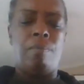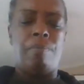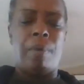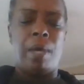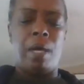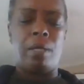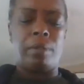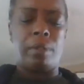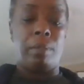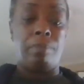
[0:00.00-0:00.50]

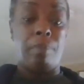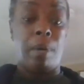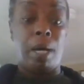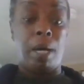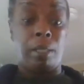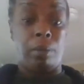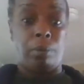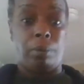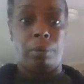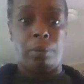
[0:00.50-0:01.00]
Bath and
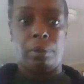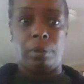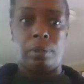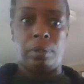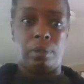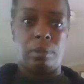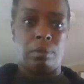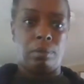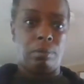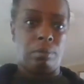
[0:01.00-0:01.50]
Body
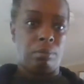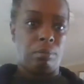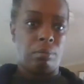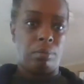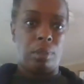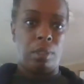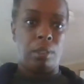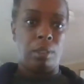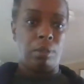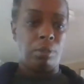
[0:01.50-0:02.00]
Works.
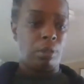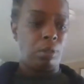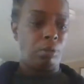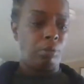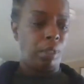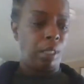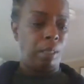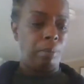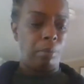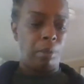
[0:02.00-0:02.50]
And there's no
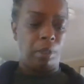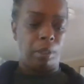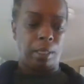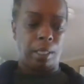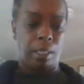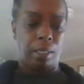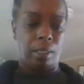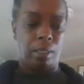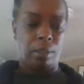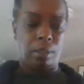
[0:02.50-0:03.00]
name on it,
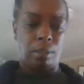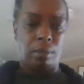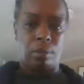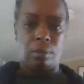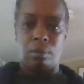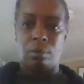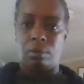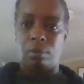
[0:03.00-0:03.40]
guys.